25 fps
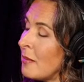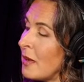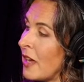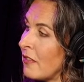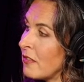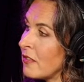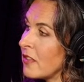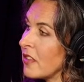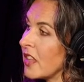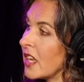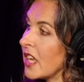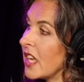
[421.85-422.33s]

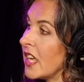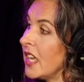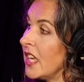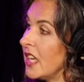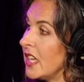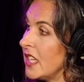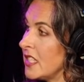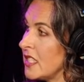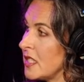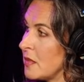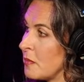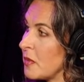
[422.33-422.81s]
after the
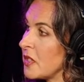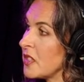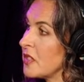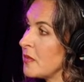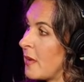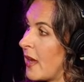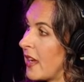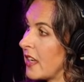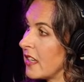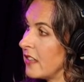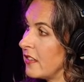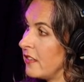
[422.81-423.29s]
kids'
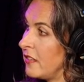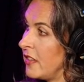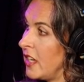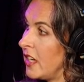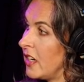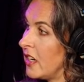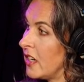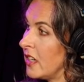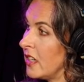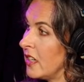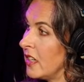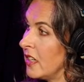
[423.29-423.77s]
perspective
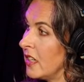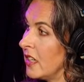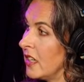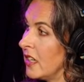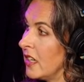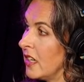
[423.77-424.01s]
here.